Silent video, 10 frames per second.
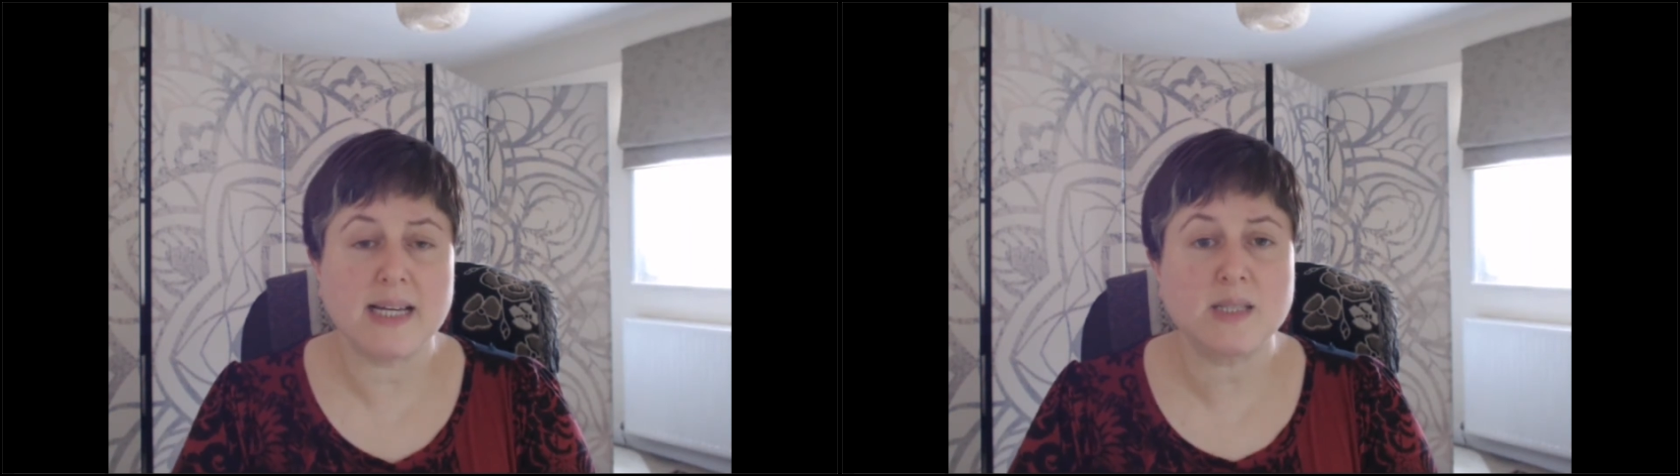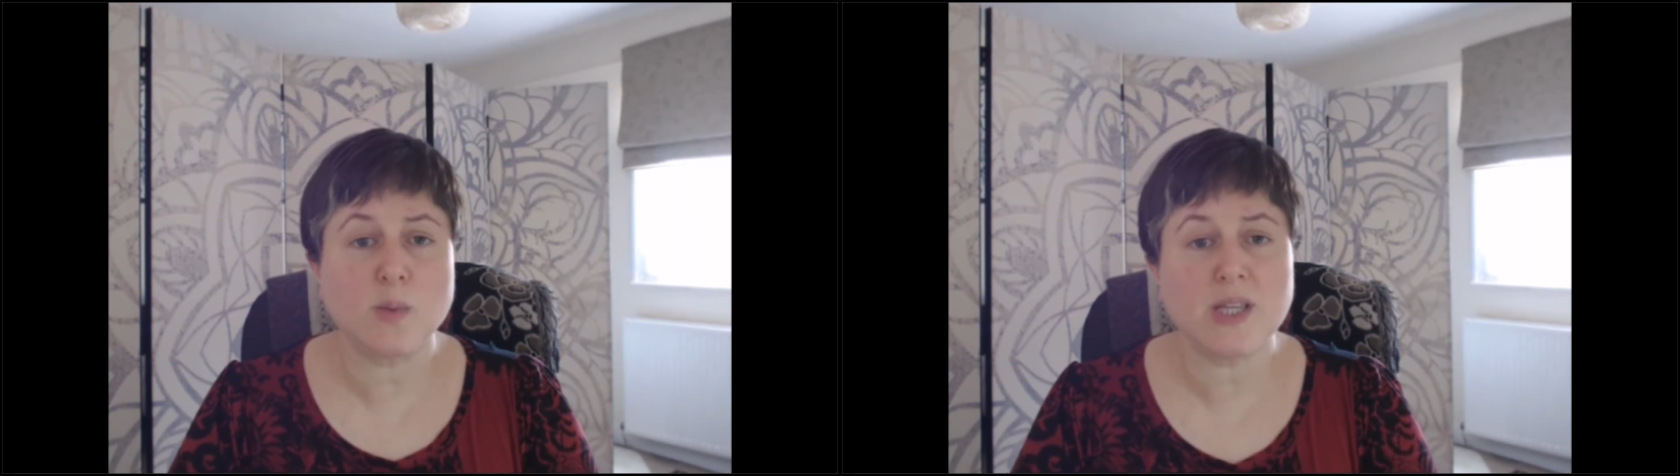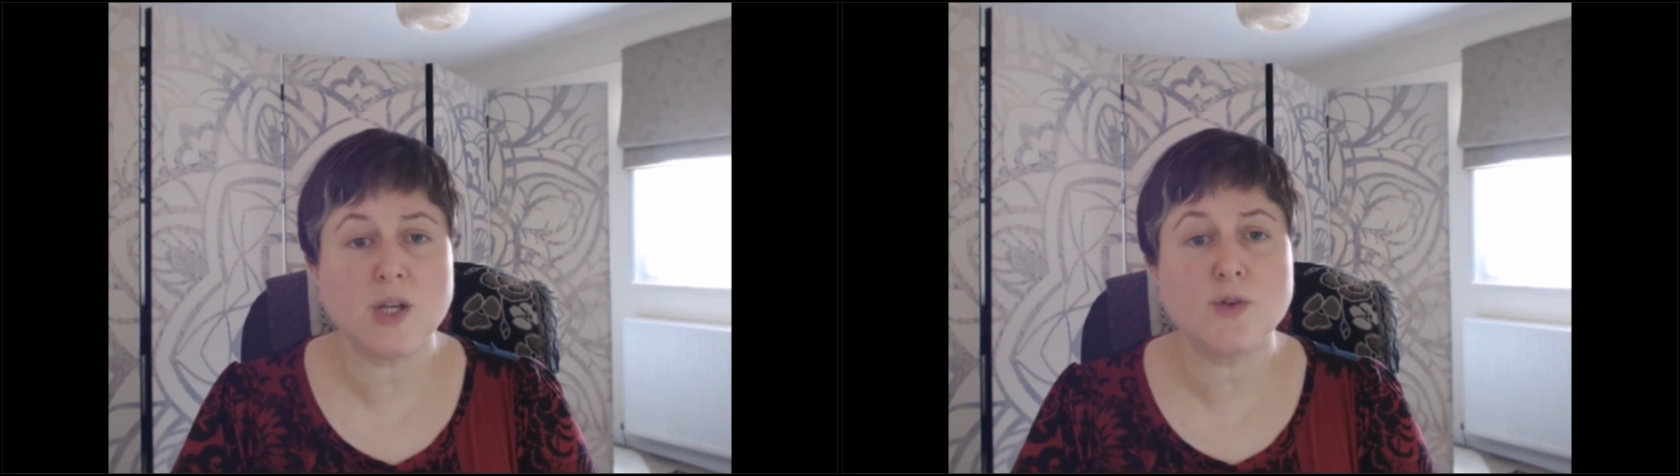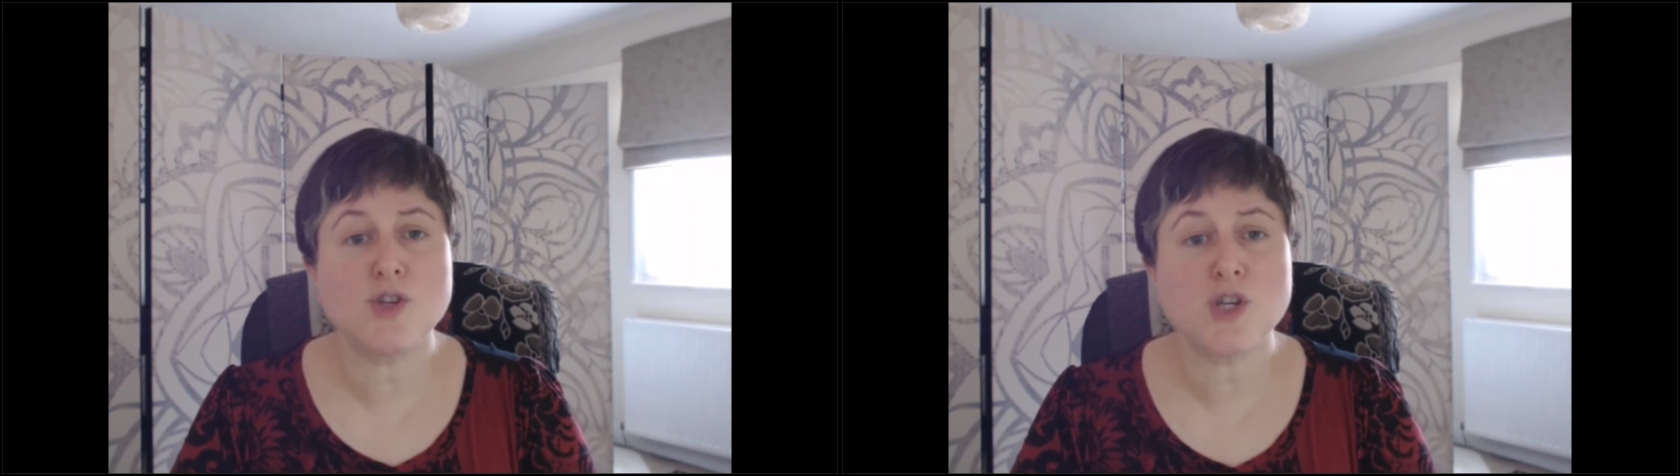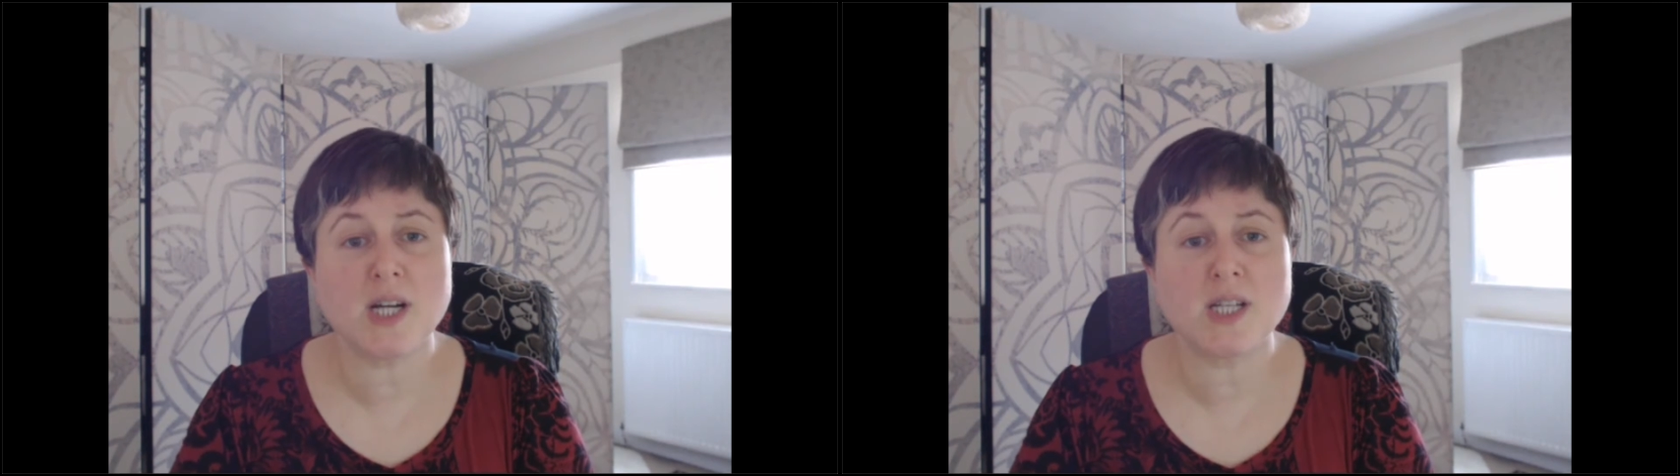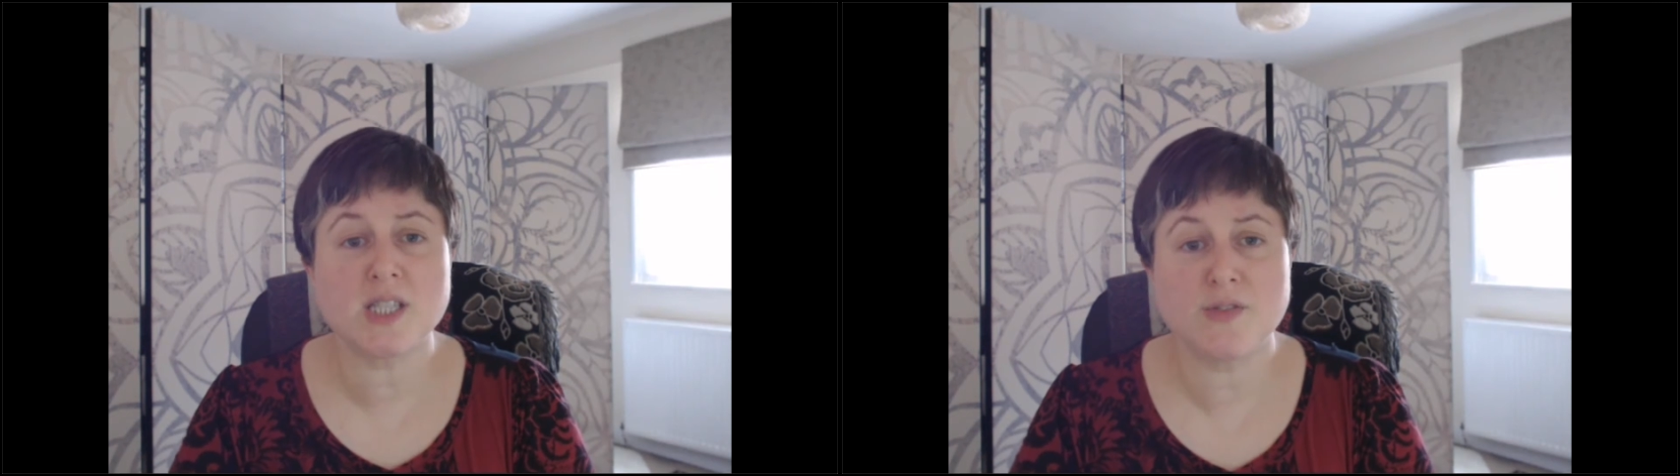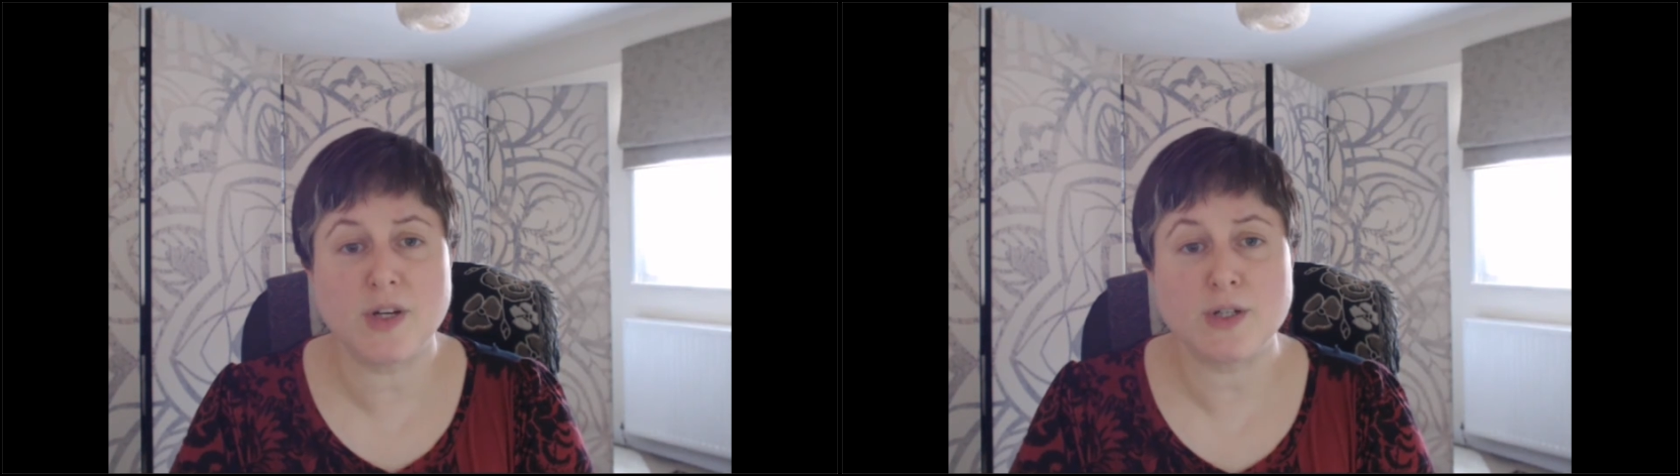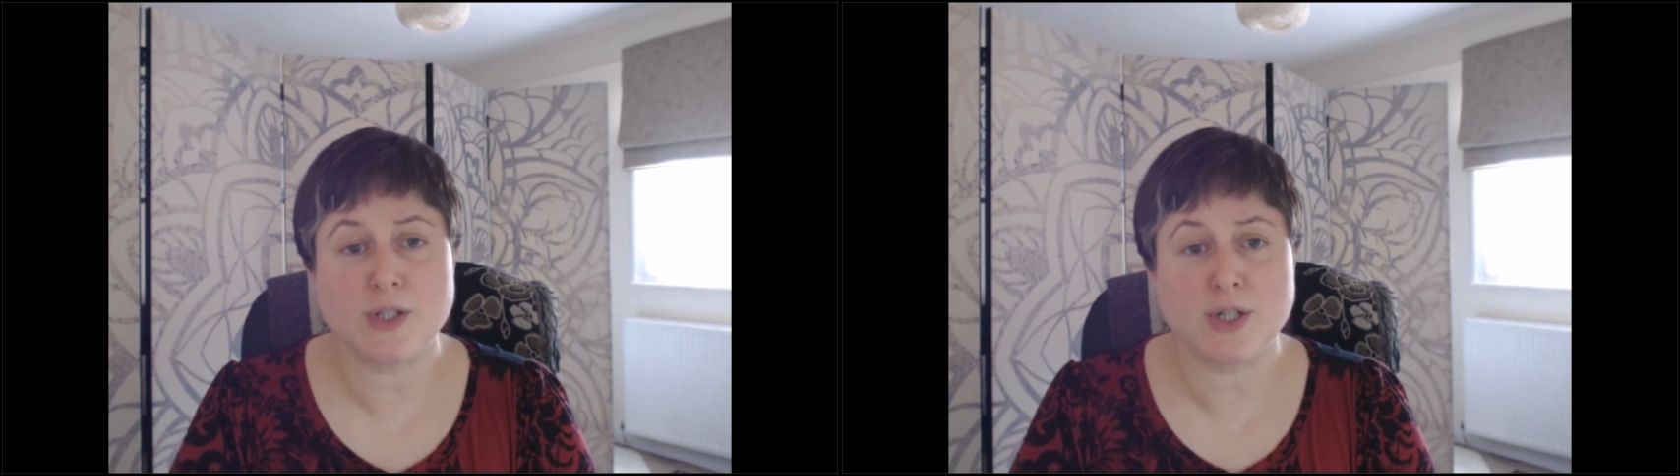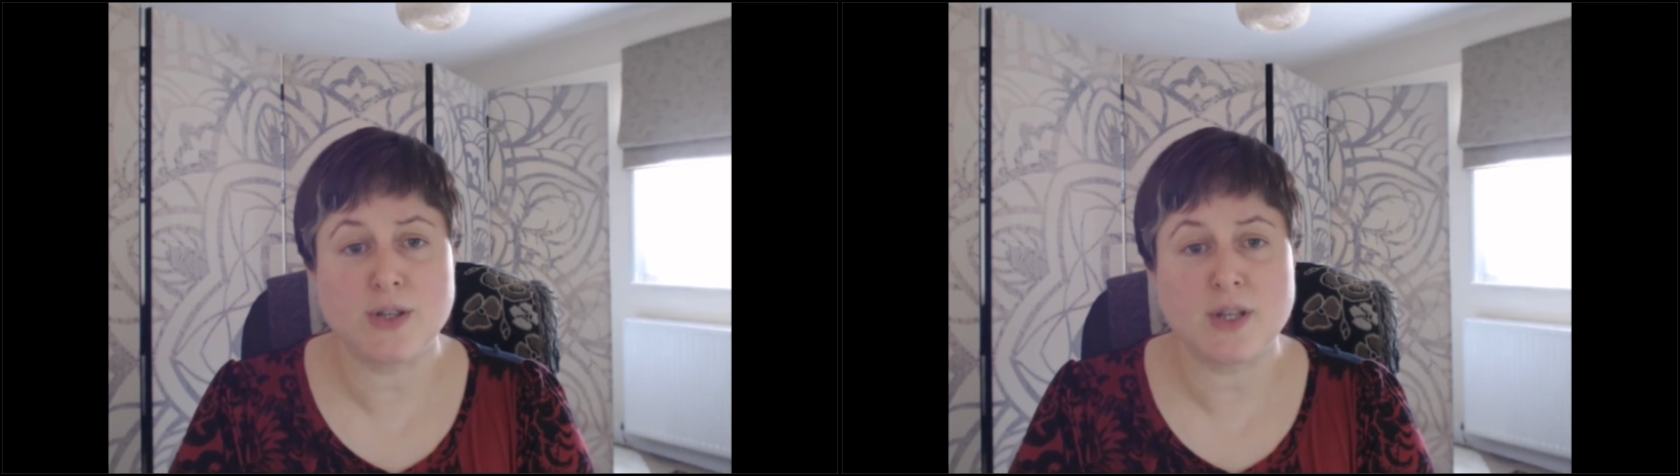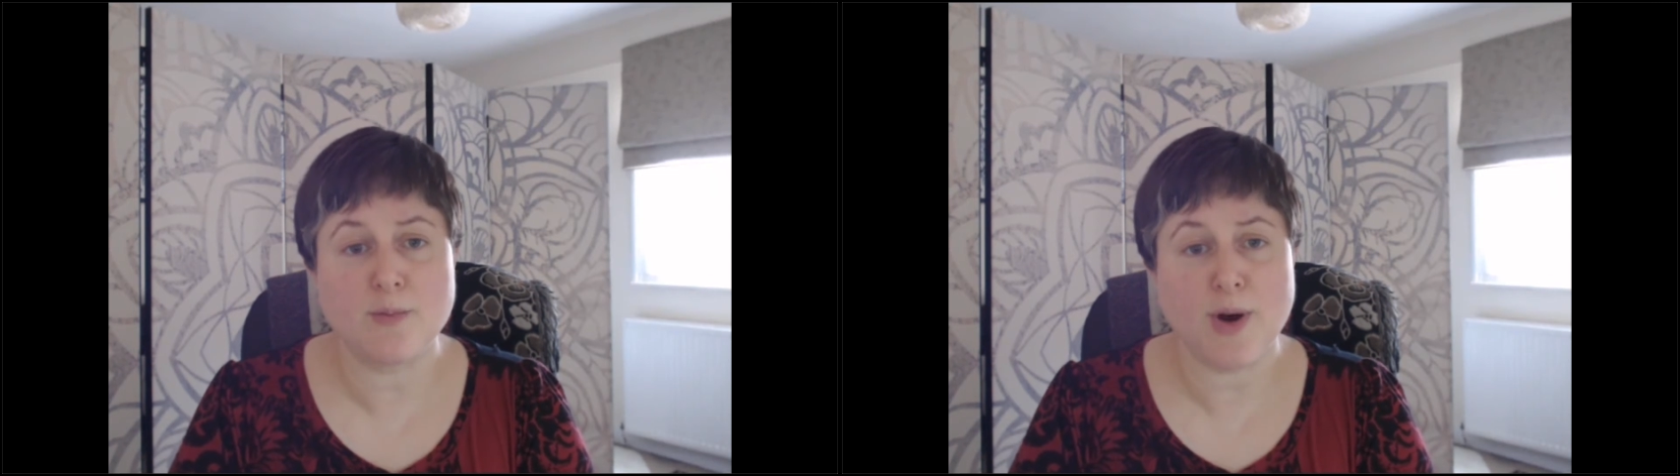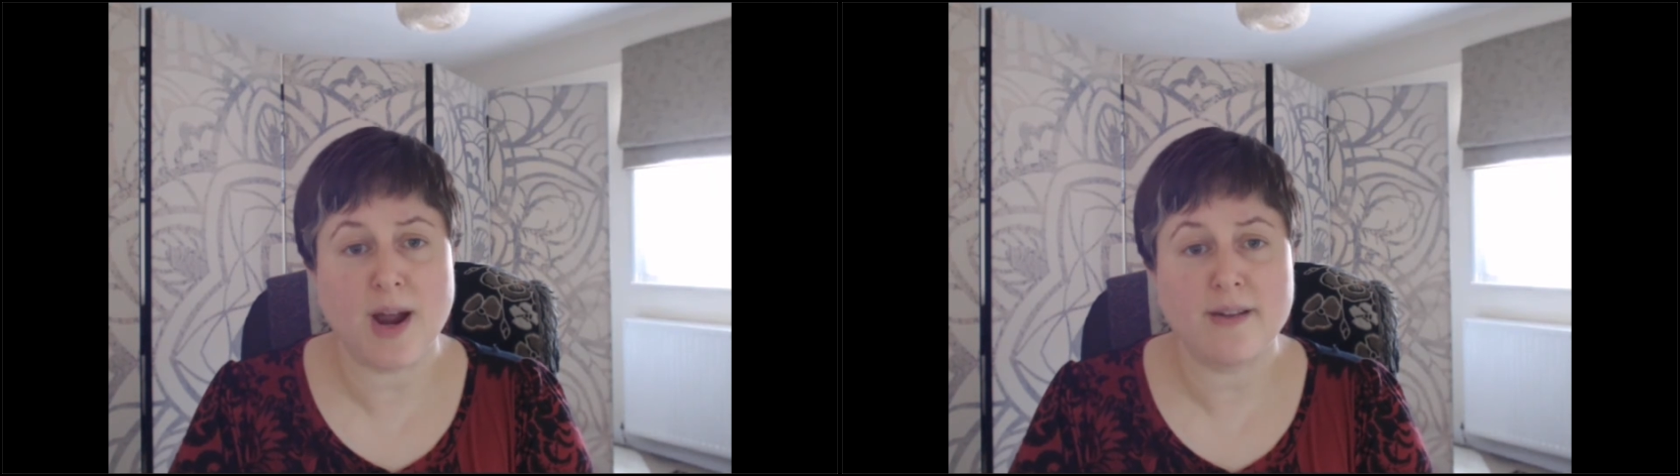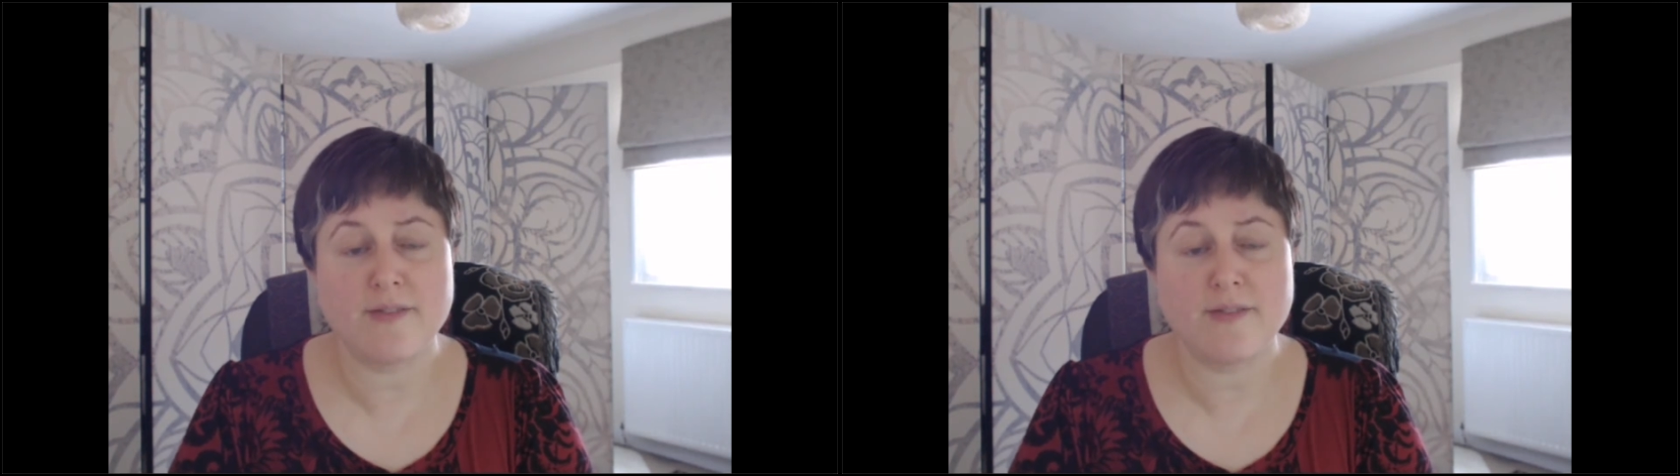is when you just focus on the breath.